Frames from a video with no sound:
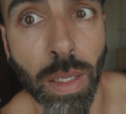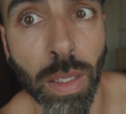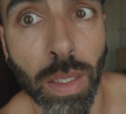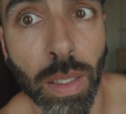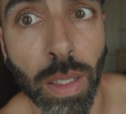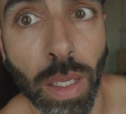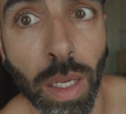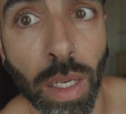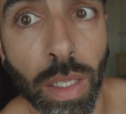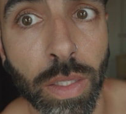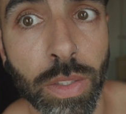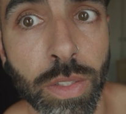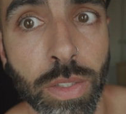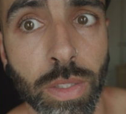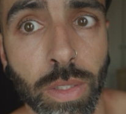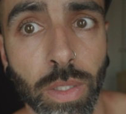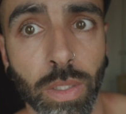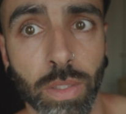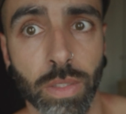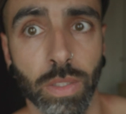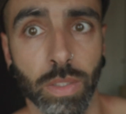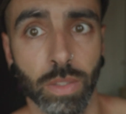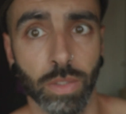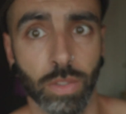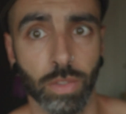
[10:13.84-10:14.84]
Yeah, it's
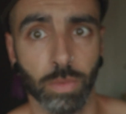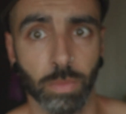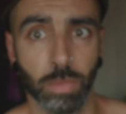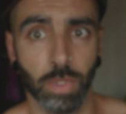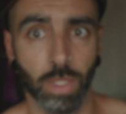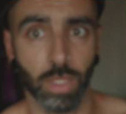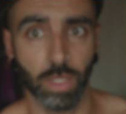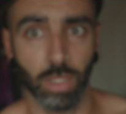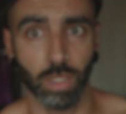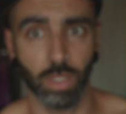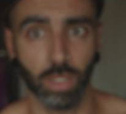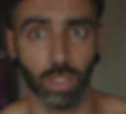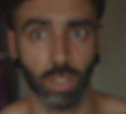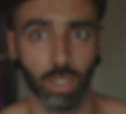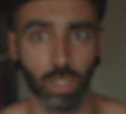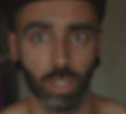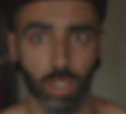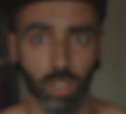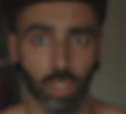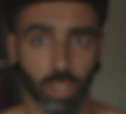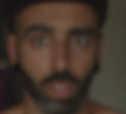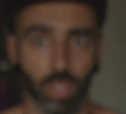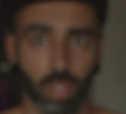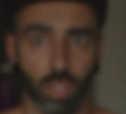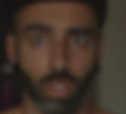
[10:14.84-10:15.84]
locked into me,
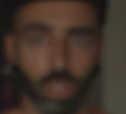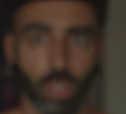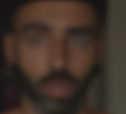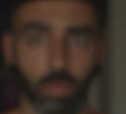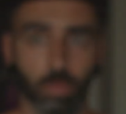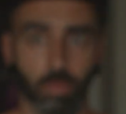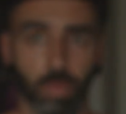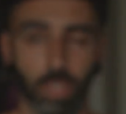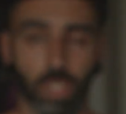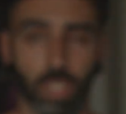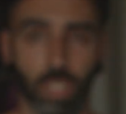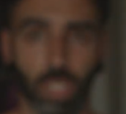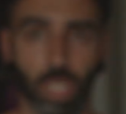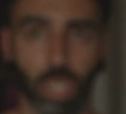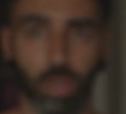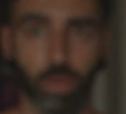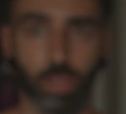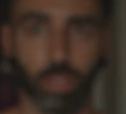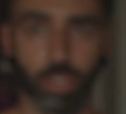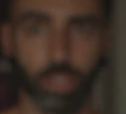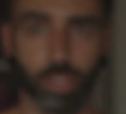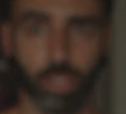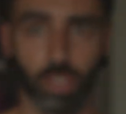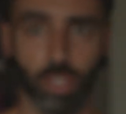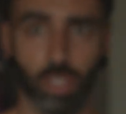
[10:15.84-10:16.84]
but now
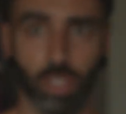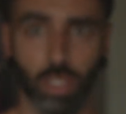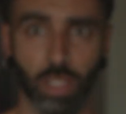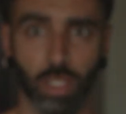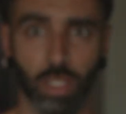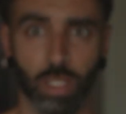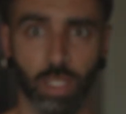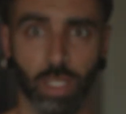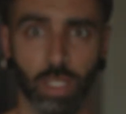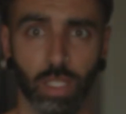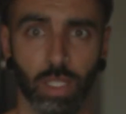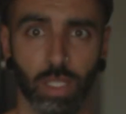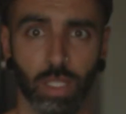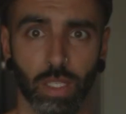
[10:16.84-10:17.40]
it's not.